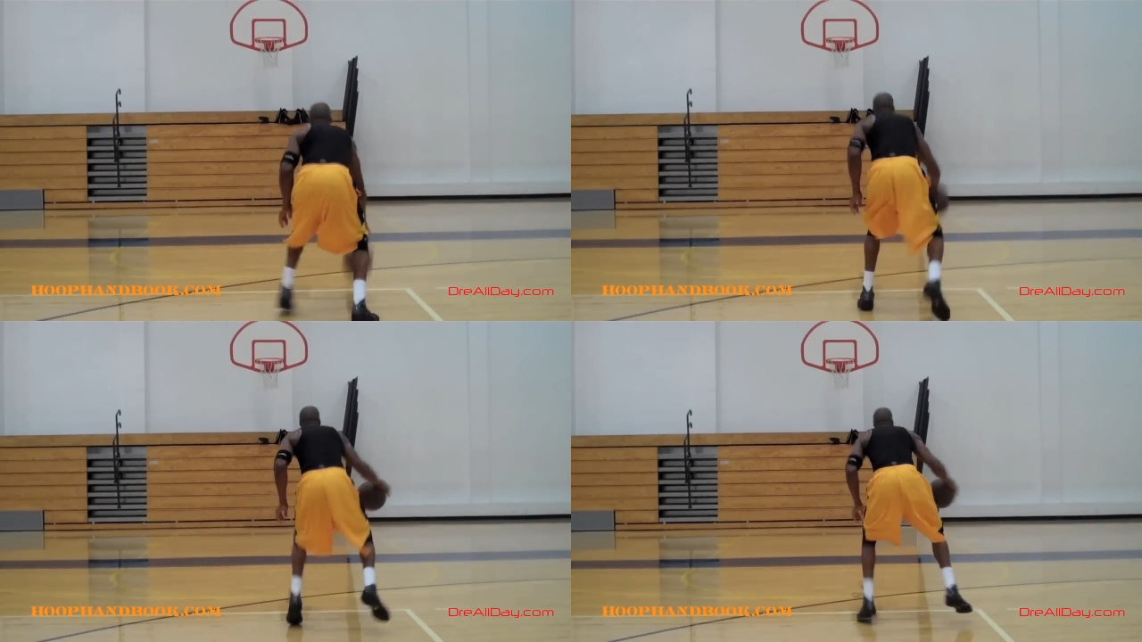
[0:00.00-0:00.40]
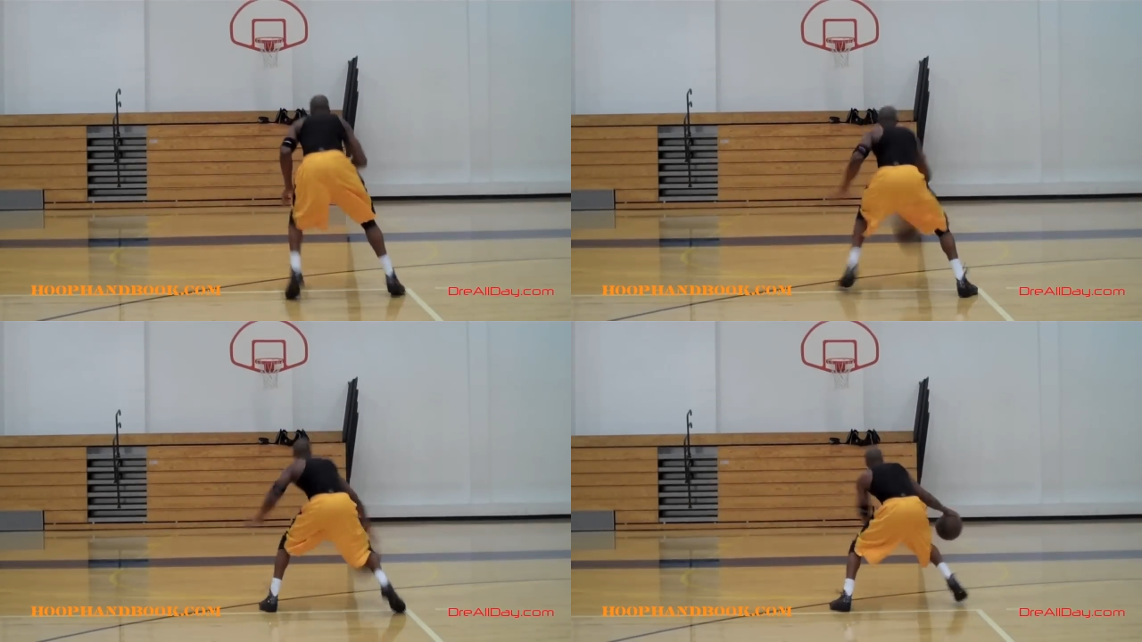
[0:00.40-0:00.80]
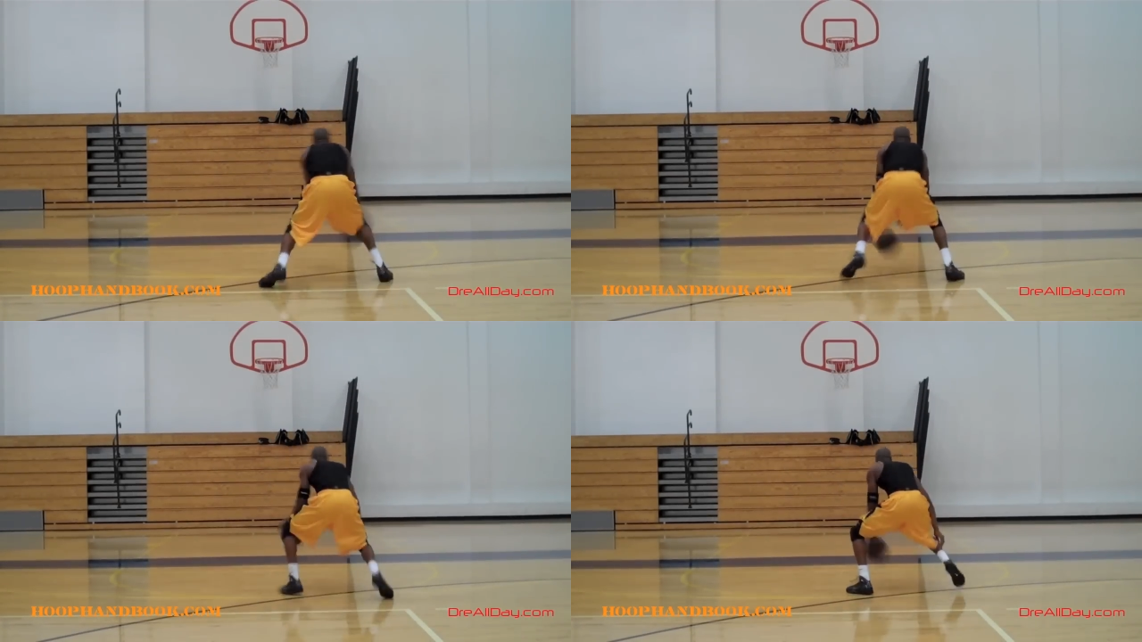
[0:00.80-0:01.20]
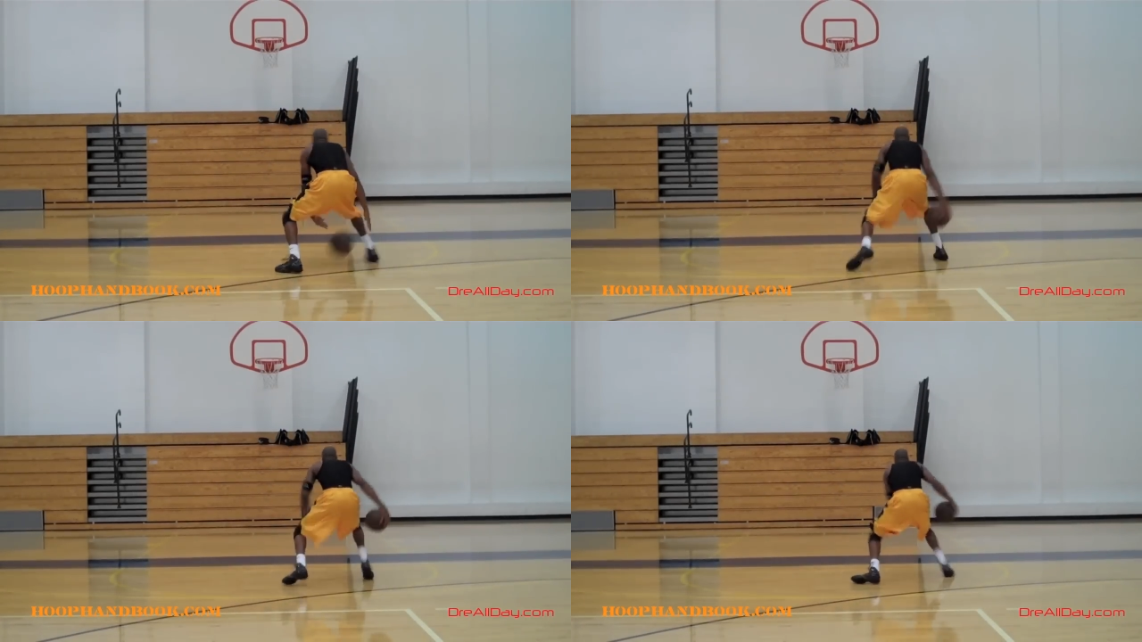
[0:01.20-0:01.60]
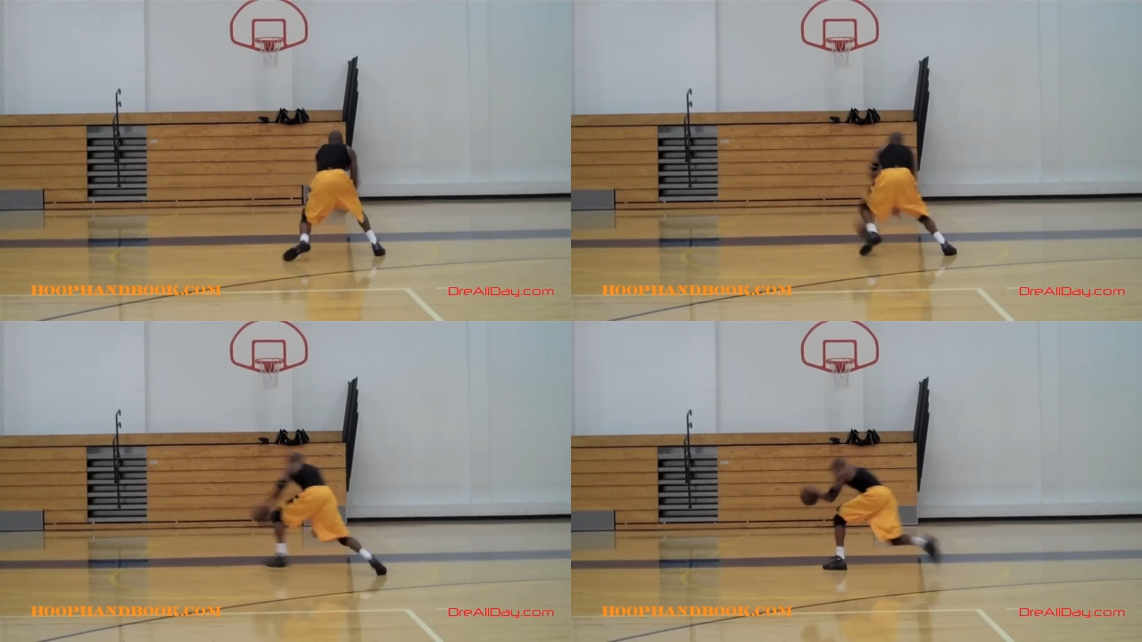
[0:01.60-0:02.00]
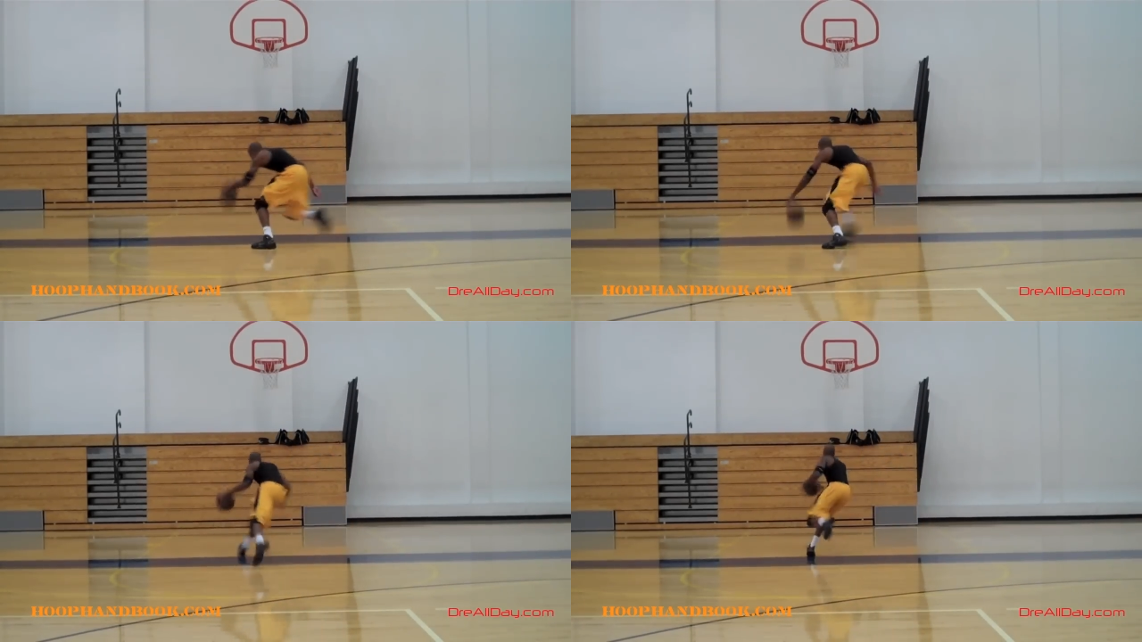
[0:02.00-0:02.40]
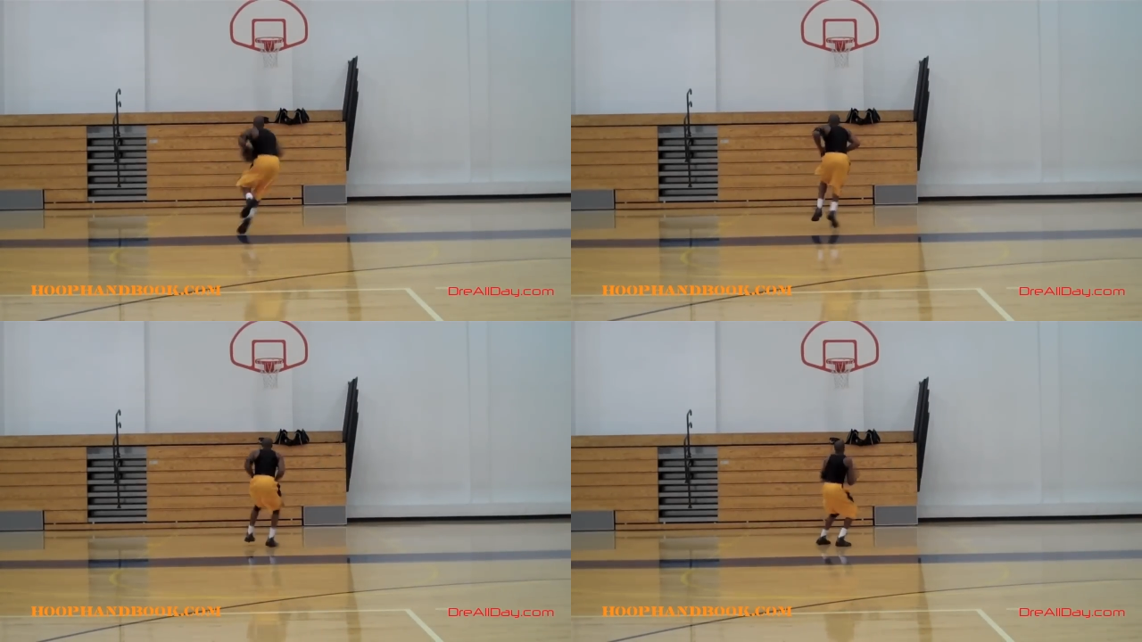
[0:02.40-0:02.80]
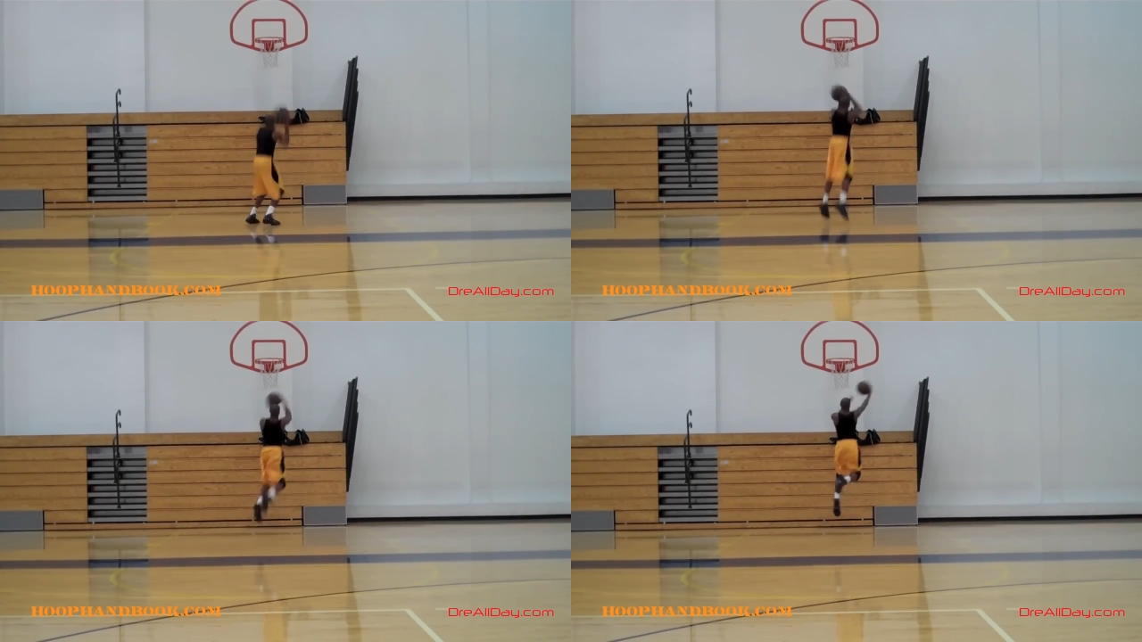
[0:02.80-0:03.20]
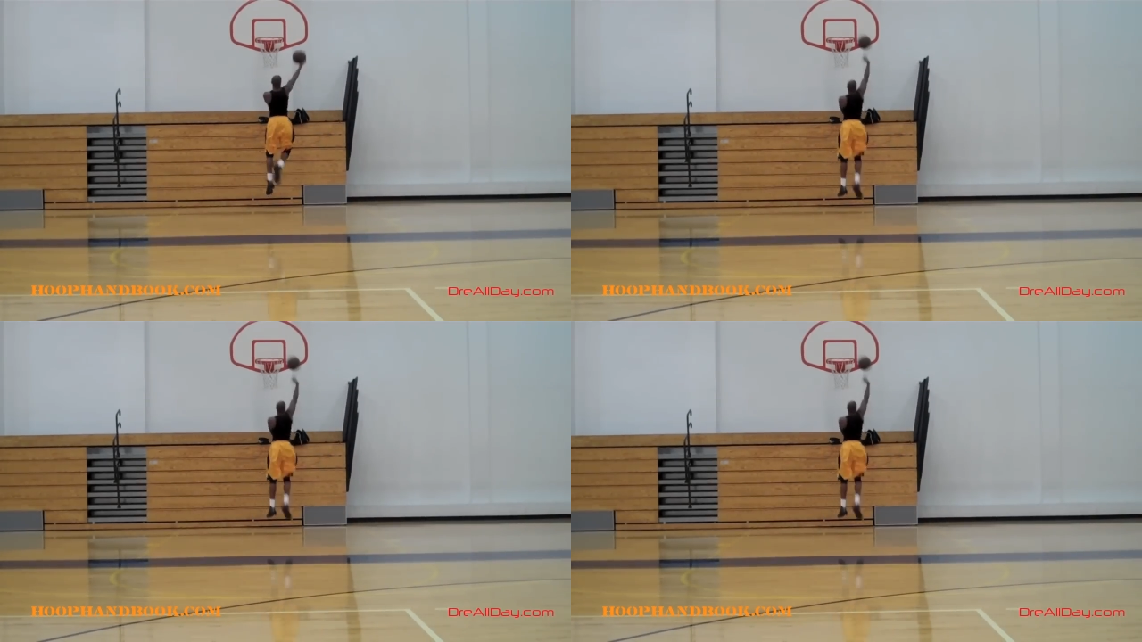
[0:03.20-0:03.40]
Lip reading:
(no speaker visible)